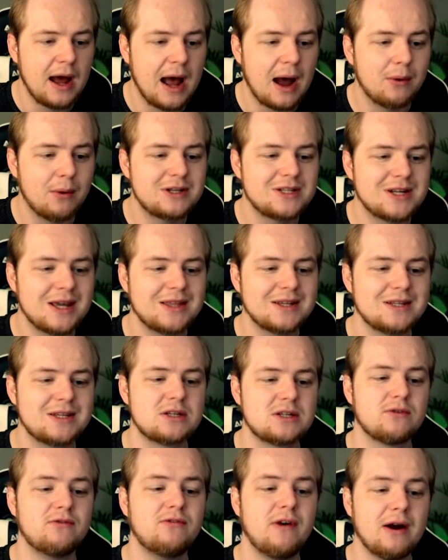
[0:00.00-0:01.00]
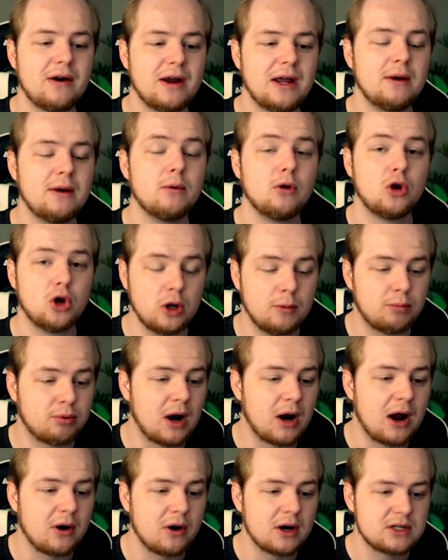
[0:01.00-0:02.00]
I would say this is very good
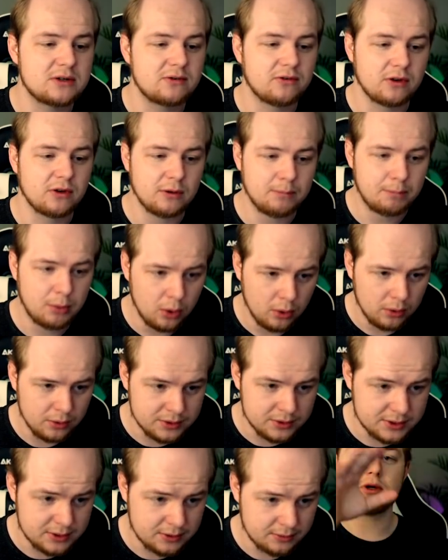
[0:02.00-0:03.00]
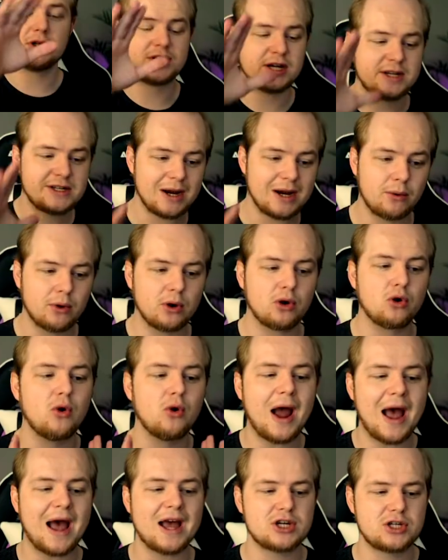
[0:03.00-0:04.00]
progress for the bulls. Since our
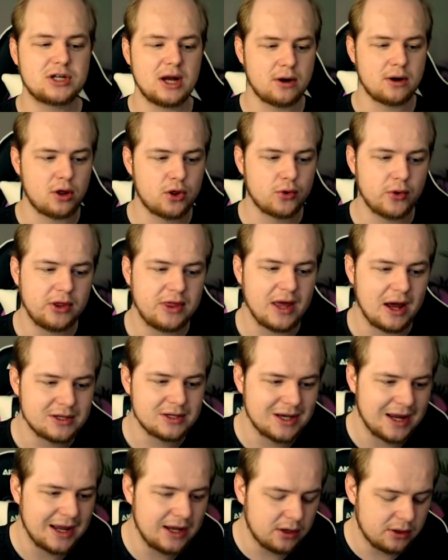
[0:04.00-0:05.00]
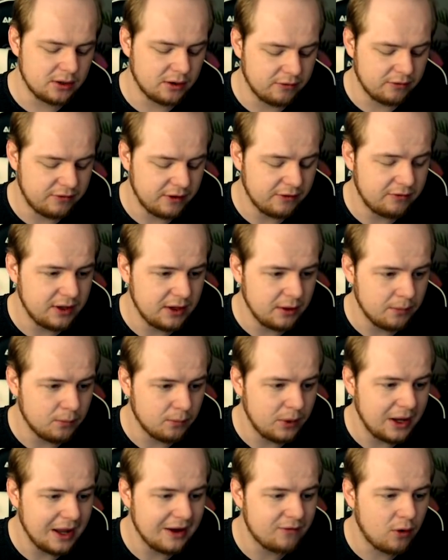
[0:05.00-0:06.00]
crash down to three thousand eight hundred fifty,
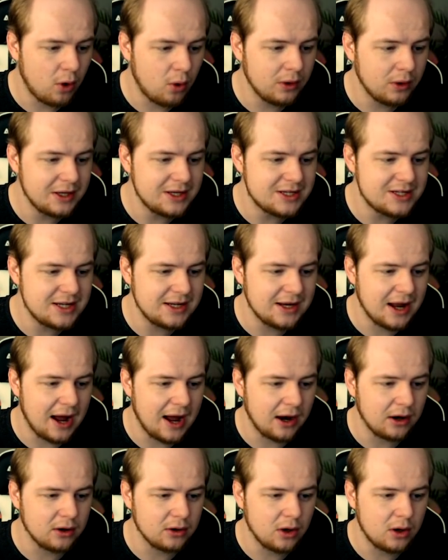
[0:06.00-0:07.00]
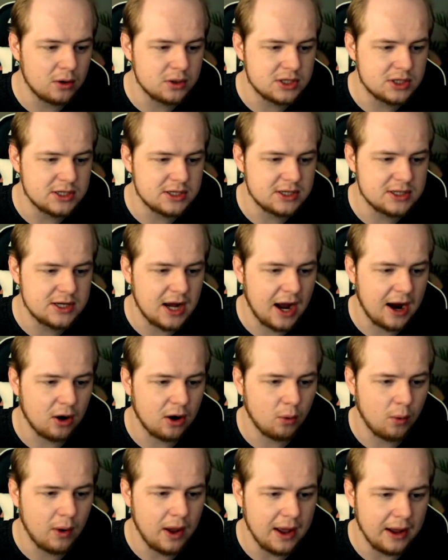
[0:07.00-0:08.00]
we have only seen higher lows this
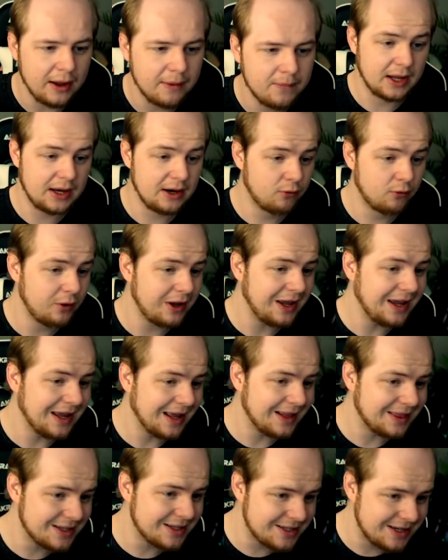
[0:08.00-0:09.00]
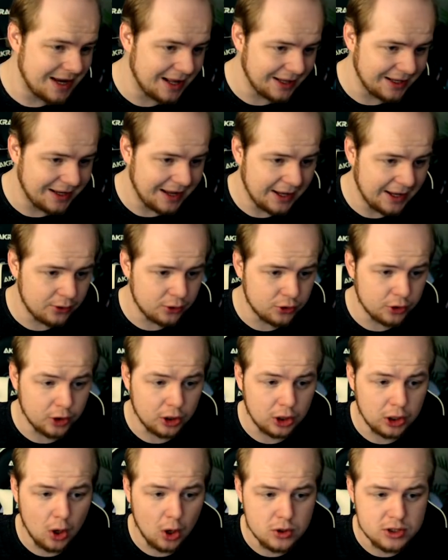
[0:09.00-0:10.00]
entire way. And if we can get this daily candle to
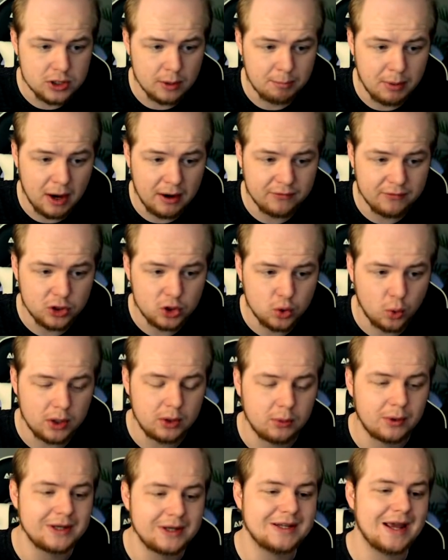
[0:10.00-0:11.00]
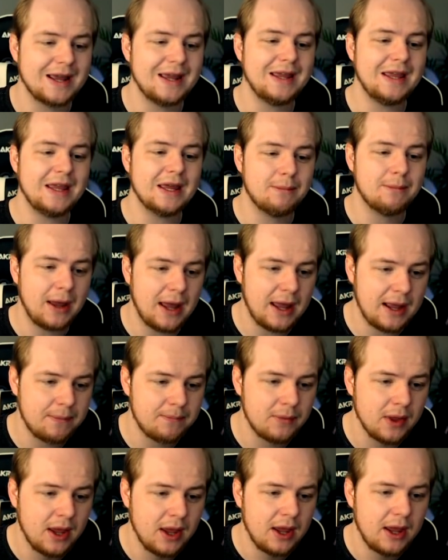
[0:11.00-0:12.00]
close above the twenty-one day E M A,